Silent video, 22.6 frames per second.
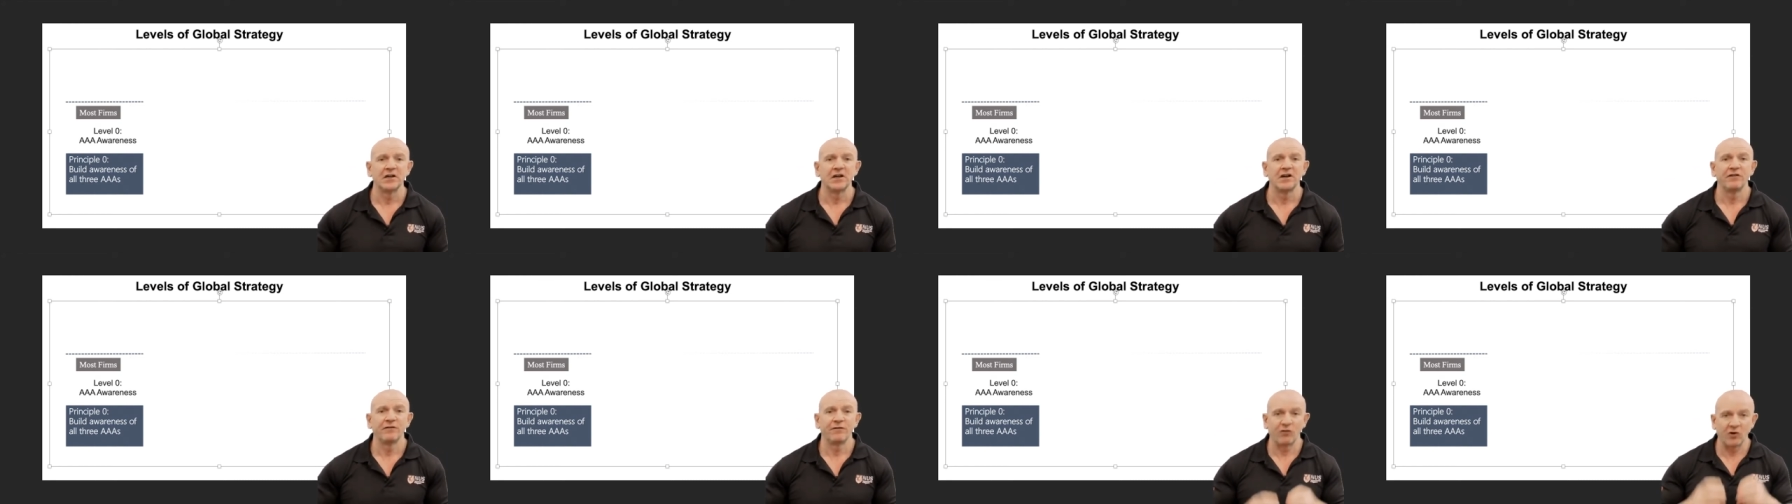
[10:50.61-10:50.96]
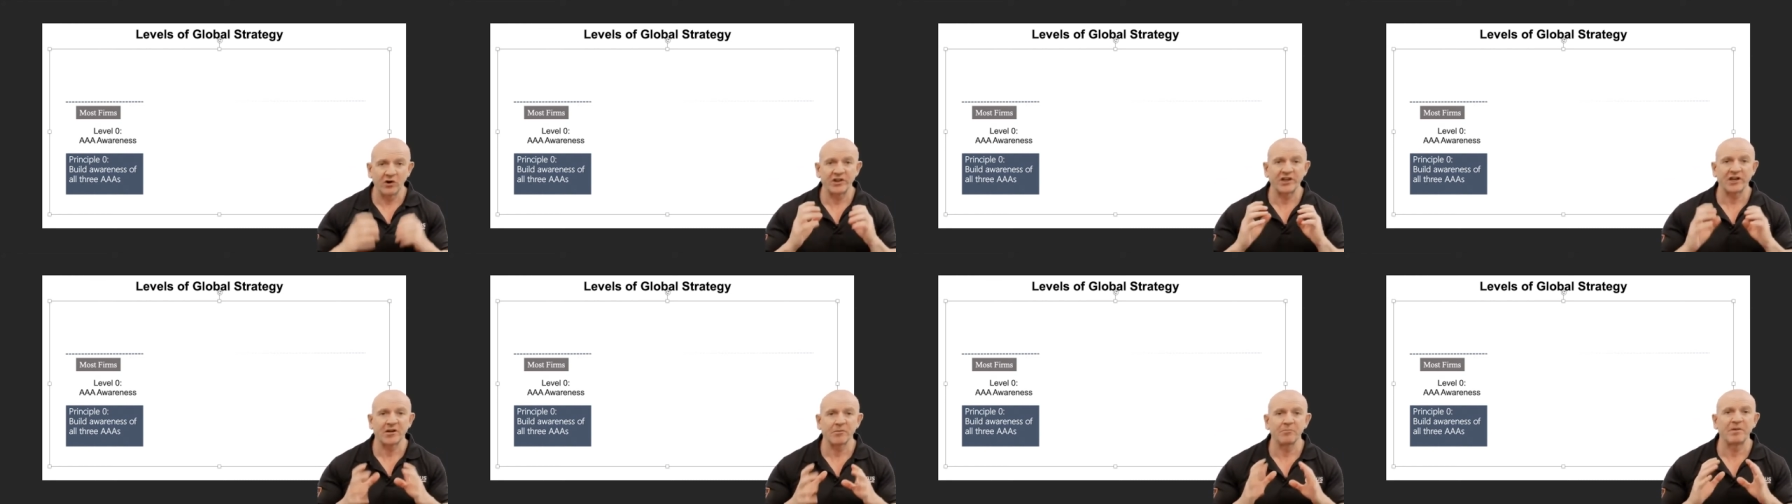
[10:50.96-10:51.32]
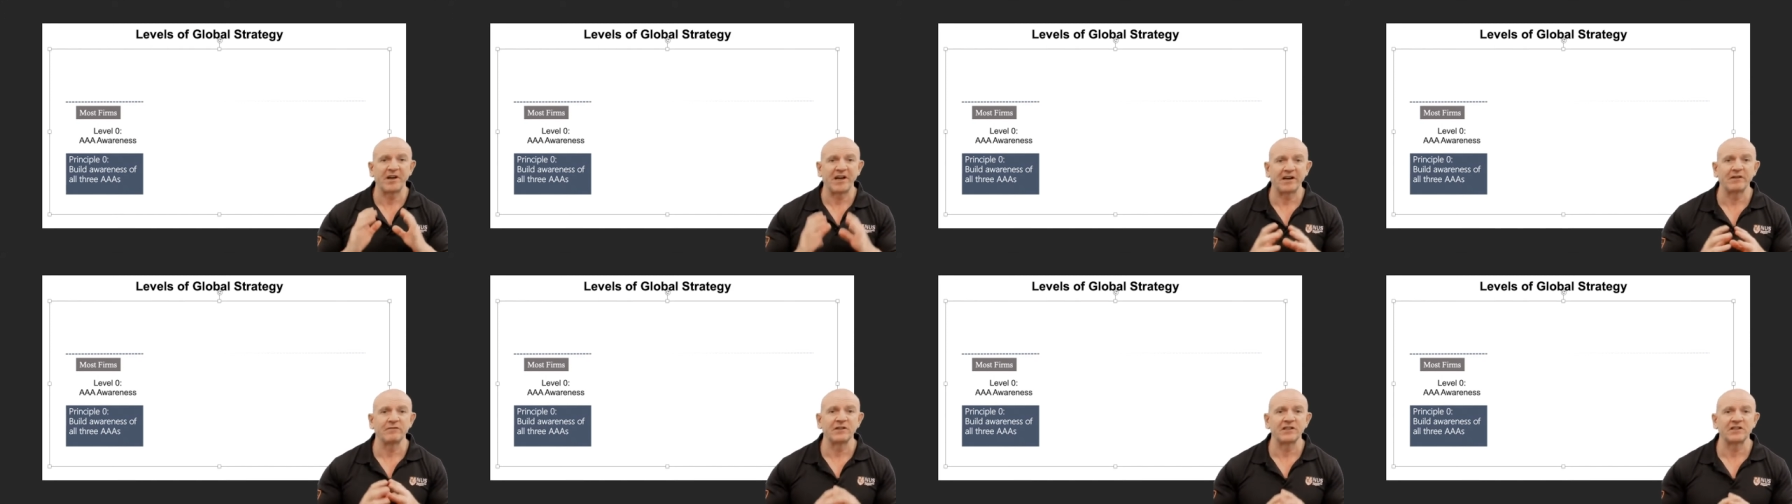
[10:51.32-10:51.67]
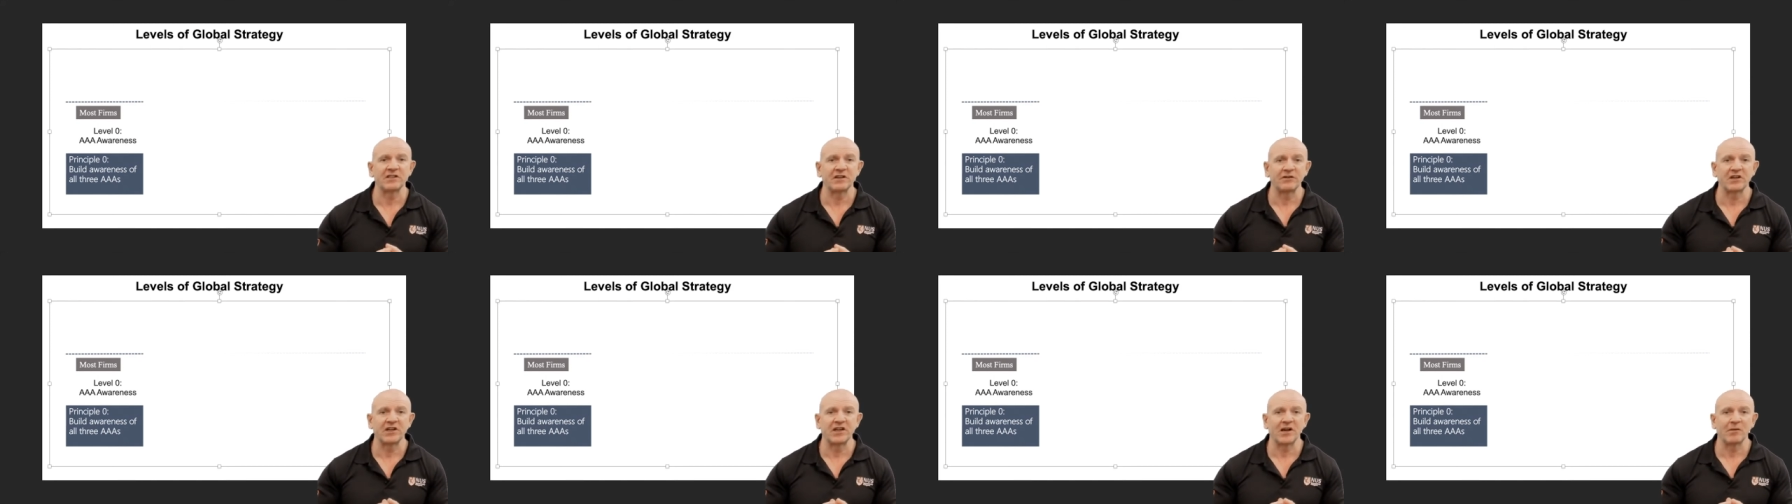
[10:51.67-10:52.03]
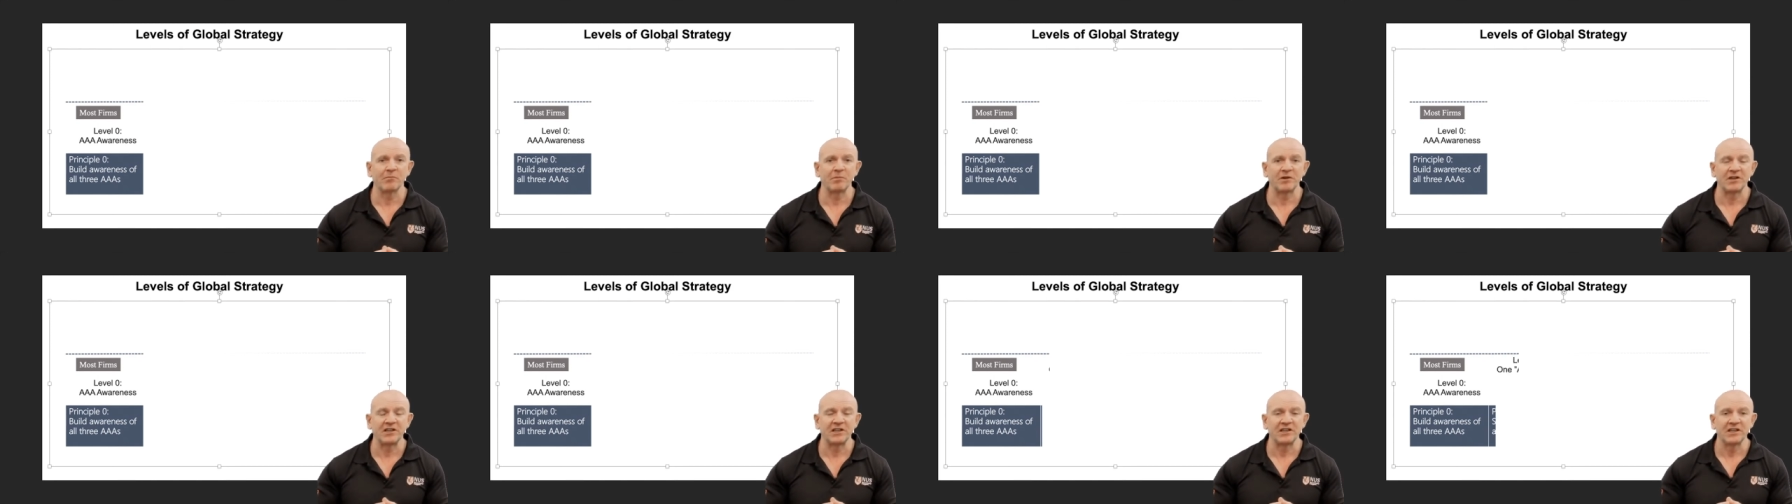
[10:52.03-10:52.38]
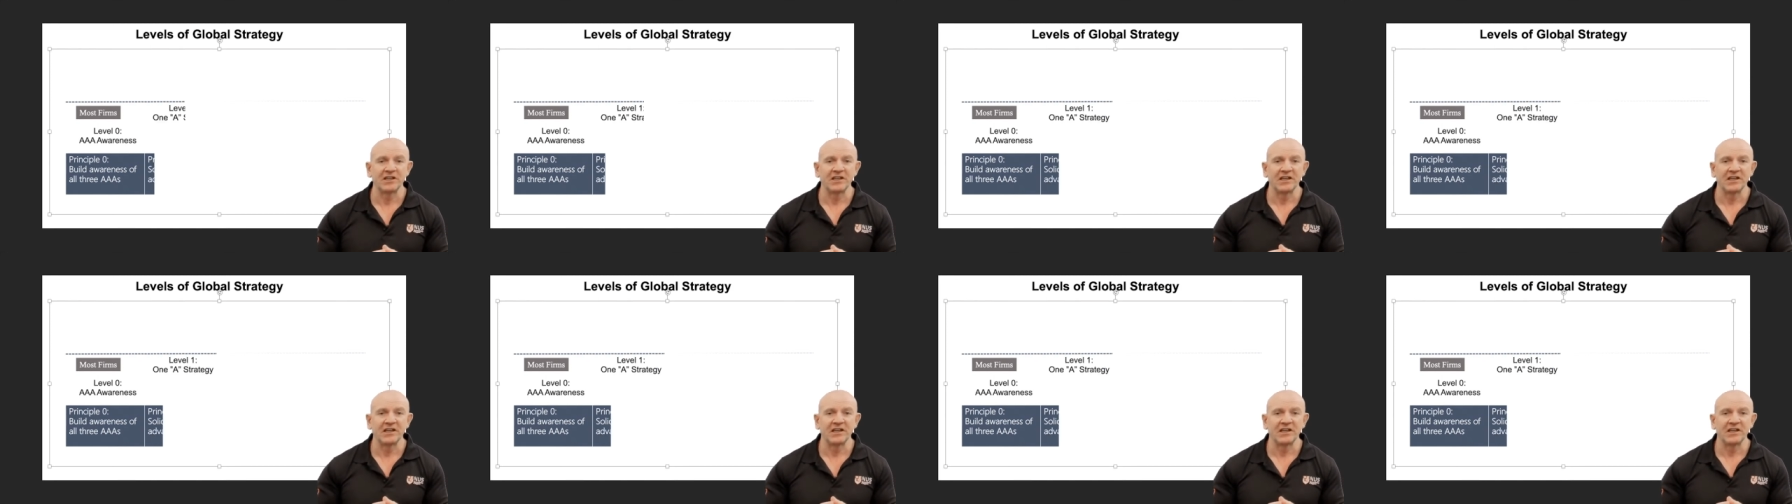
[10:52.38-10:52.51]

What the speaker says: for the competitiveness of the company.